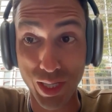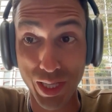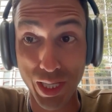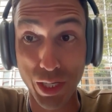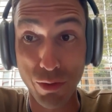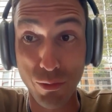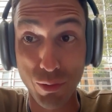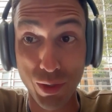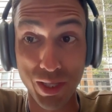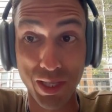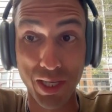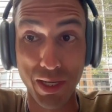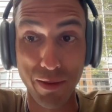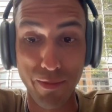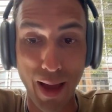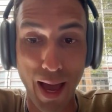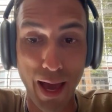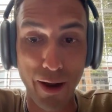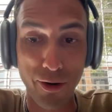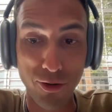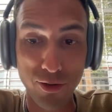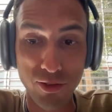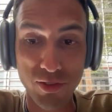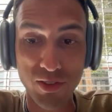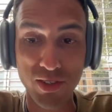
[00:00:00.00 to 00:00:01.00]
really, really
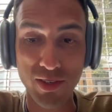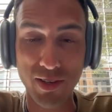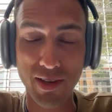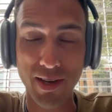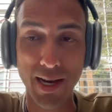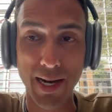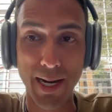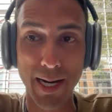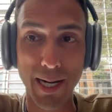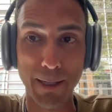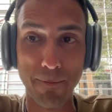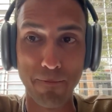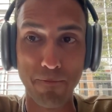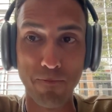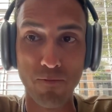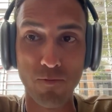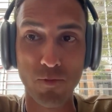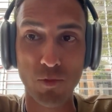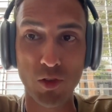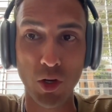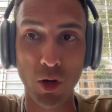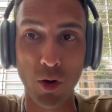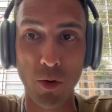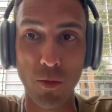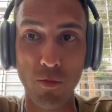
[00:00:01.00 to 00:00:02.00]
matters.
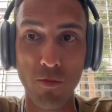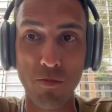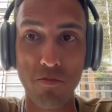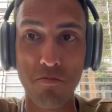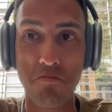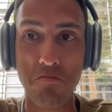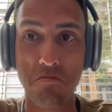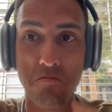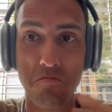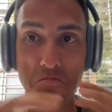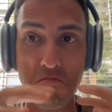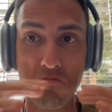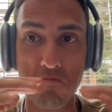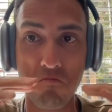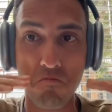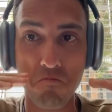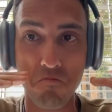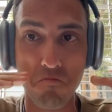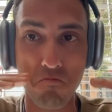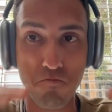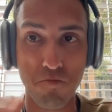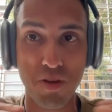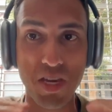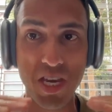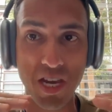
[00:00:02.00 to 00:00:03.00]
So
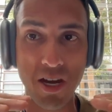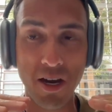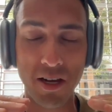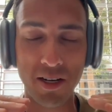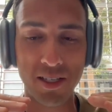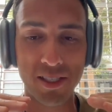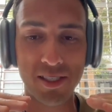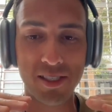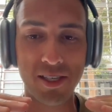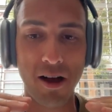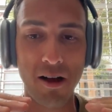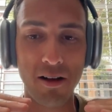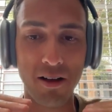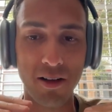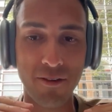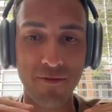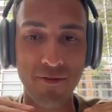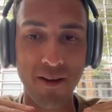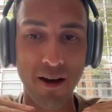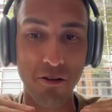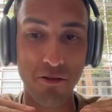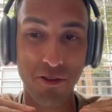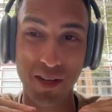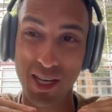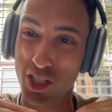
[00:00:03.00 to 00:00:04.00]
being on a solid
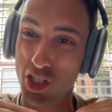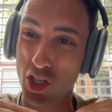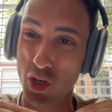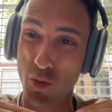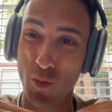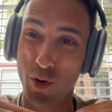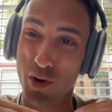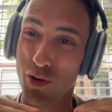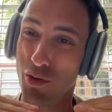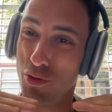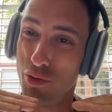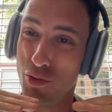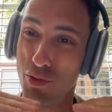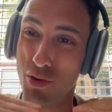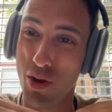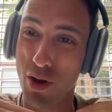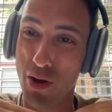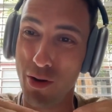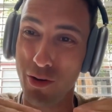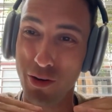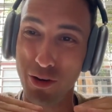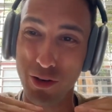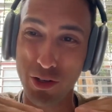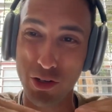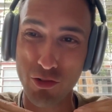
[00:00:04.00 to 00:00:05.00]
foundation where you
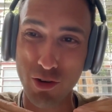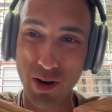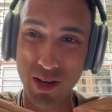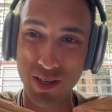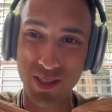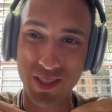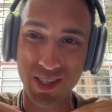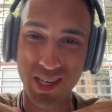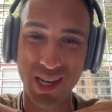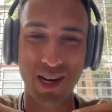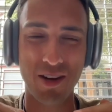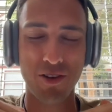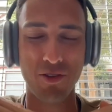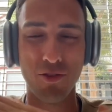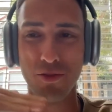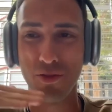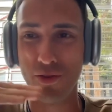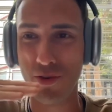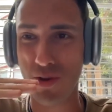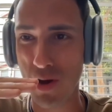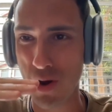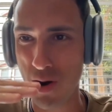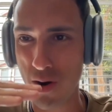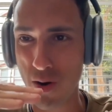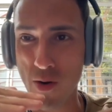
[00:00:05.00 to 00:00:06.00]
know you're trusted and you
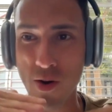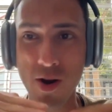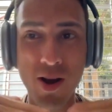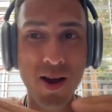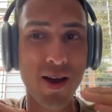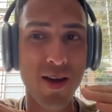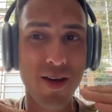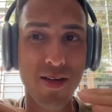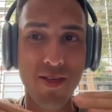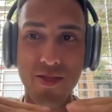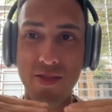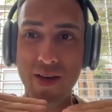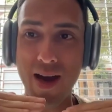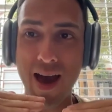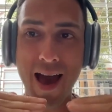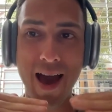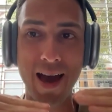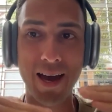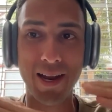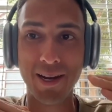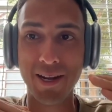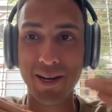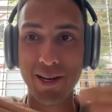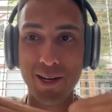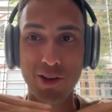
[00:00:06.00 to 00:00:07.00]
know
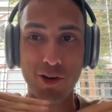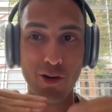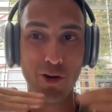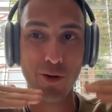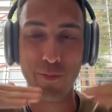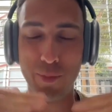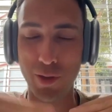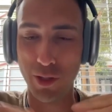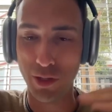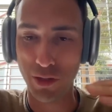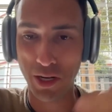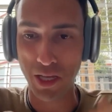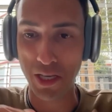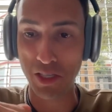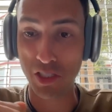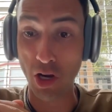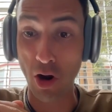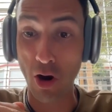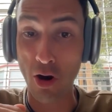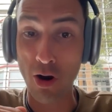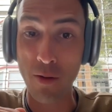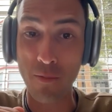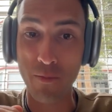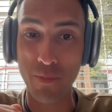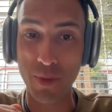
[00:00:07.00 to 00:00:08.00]
that your abilities
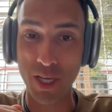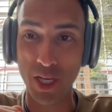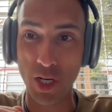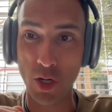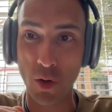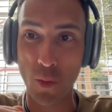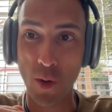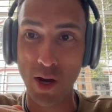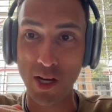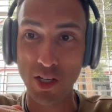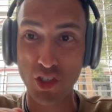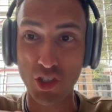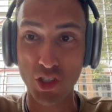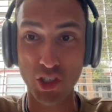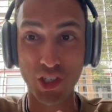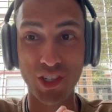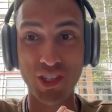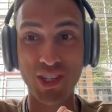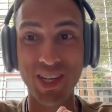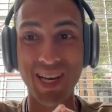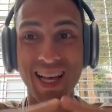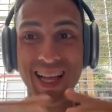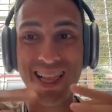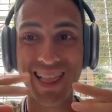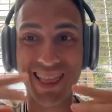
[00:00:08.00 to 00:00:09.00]
aren't being
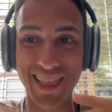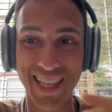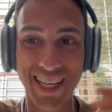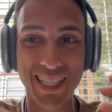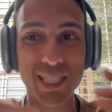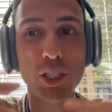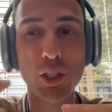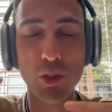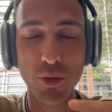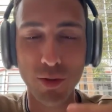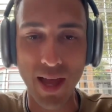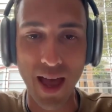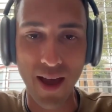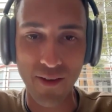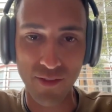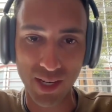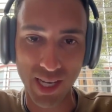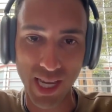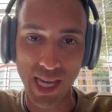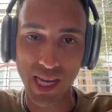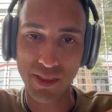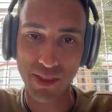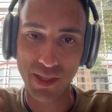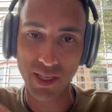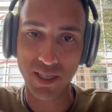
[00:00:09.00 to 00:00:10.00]
questioned lets you
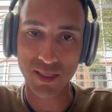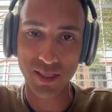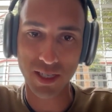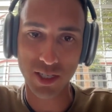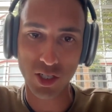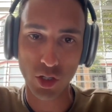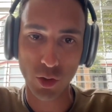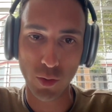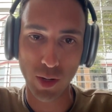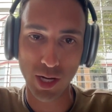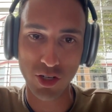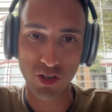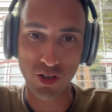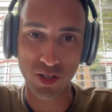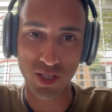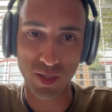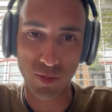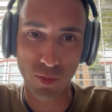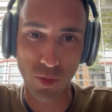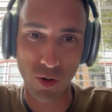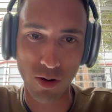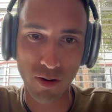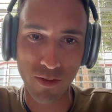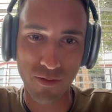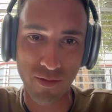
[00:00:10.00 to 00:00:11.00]
navigate these
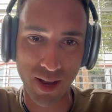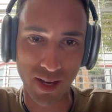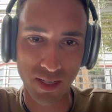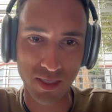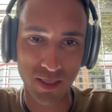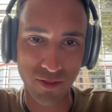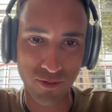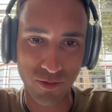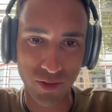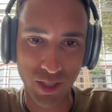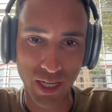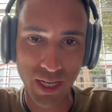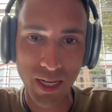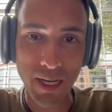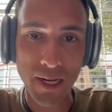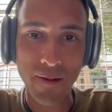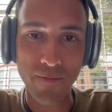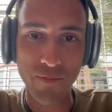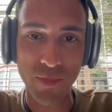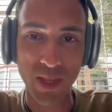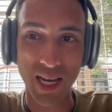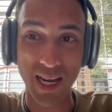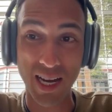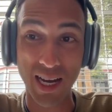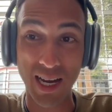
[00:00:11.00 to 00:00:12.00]
situations more effectively.
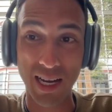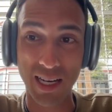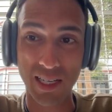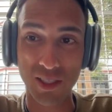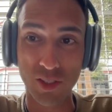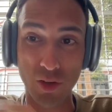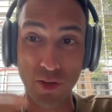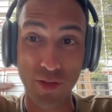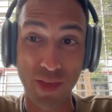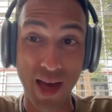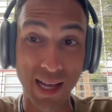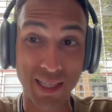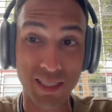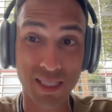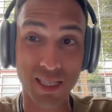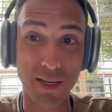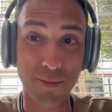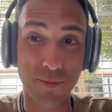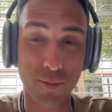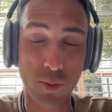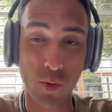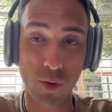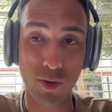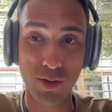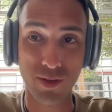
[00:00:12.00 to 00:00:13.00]
And so that's
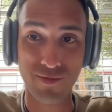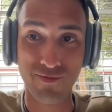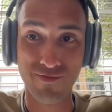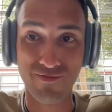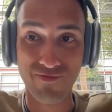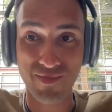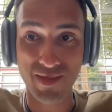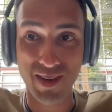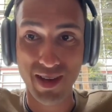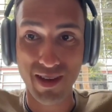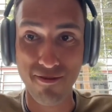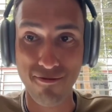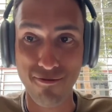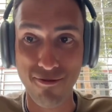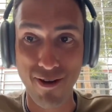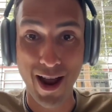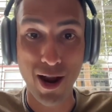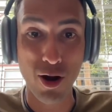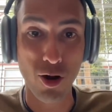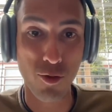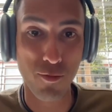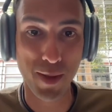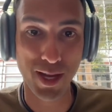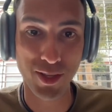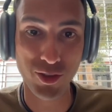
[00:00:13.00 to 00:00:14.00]
an important
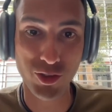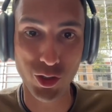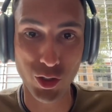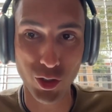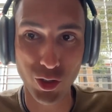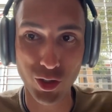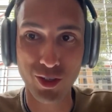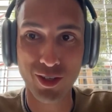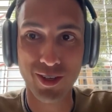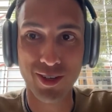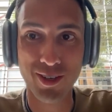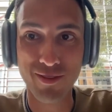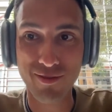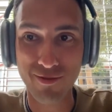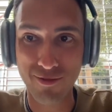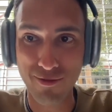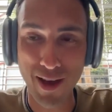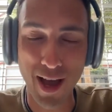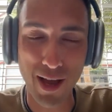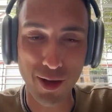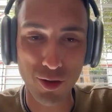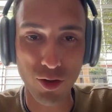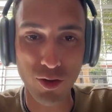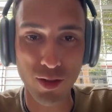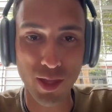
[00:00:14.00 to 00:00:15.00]
environmental
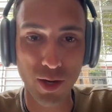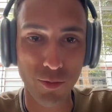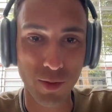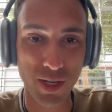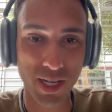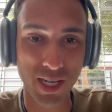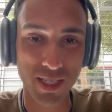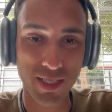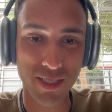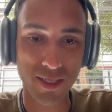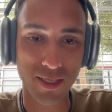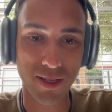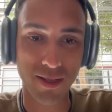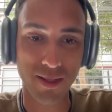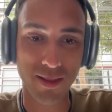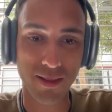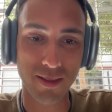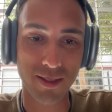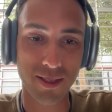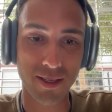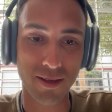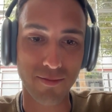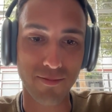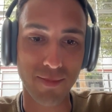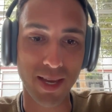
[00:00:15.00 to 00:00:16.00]
value that we need to
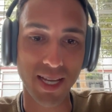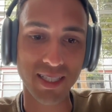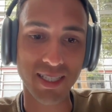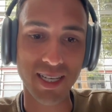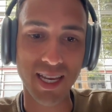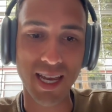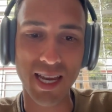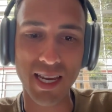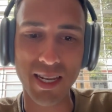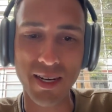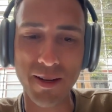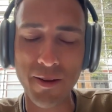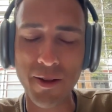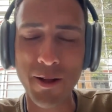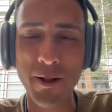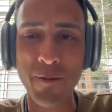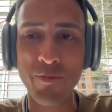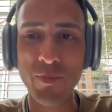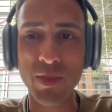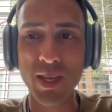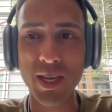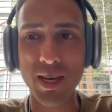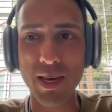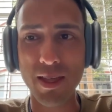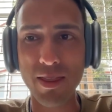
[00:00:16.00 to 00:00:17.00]
maintain.
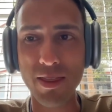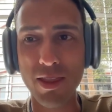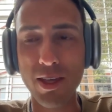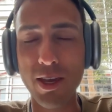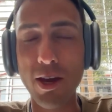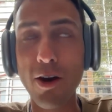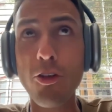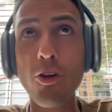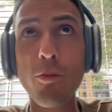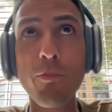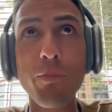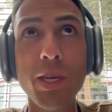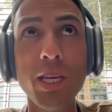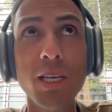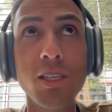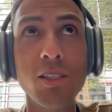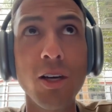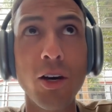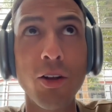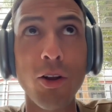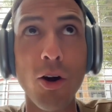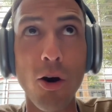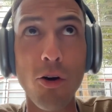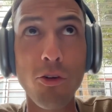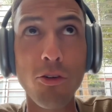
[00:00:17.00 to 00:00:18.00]
The other
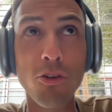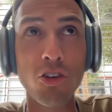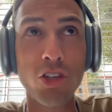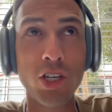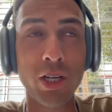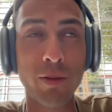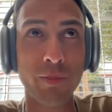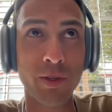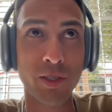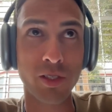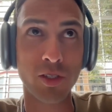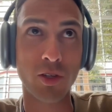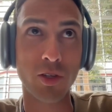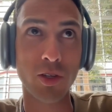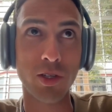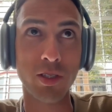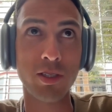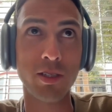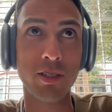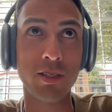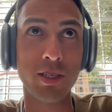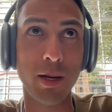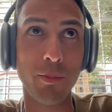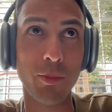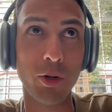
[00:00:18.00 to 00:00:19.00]
piece on ownership is
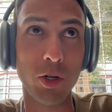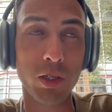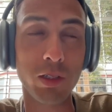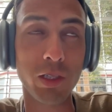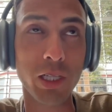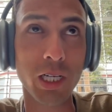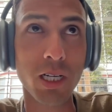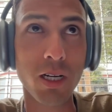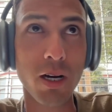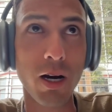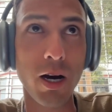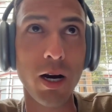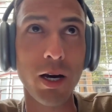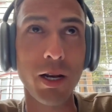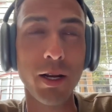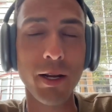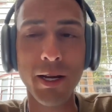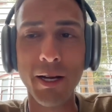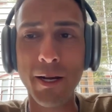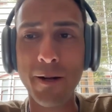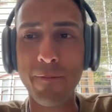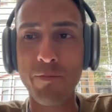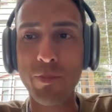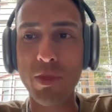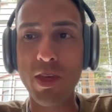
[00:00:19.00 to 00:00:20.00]
good to double click
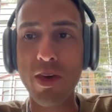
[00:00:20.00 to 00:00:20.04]
on.